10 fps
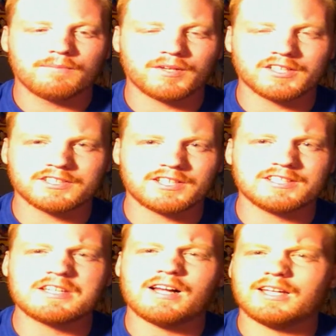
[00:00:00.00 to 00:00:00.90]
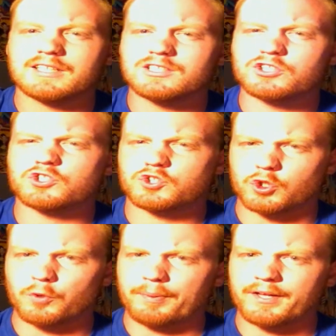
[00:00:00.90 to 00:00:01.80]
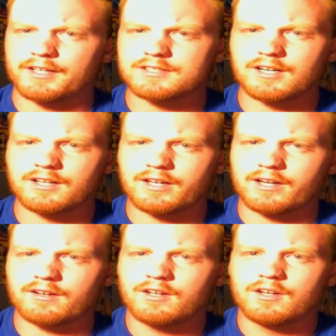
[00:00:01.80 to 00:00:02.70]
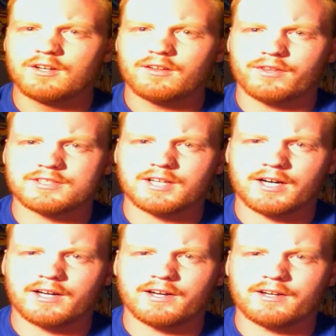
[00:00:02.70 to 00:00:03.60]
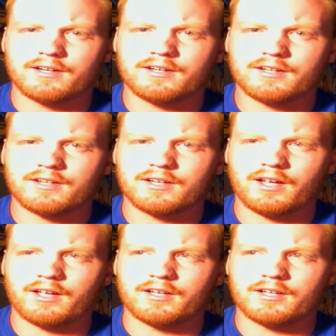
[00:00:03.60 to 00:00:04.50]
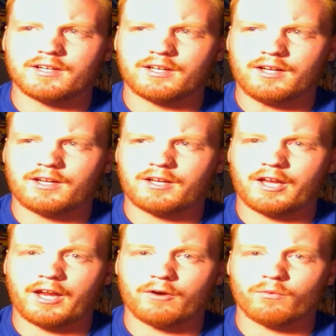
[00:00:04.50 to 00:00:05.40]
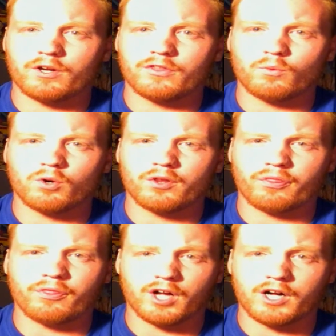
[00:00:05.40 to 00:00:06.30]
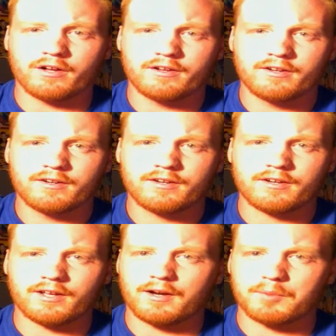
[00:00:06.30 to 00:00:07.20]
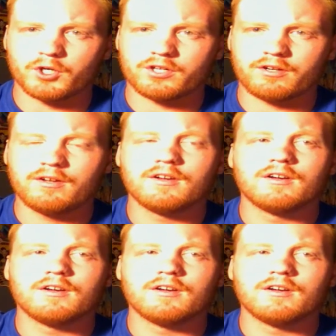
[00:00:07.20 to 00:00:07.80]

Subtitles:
Because he's not, like, stupid. He's not like, this guy can't read the word "the" in a book.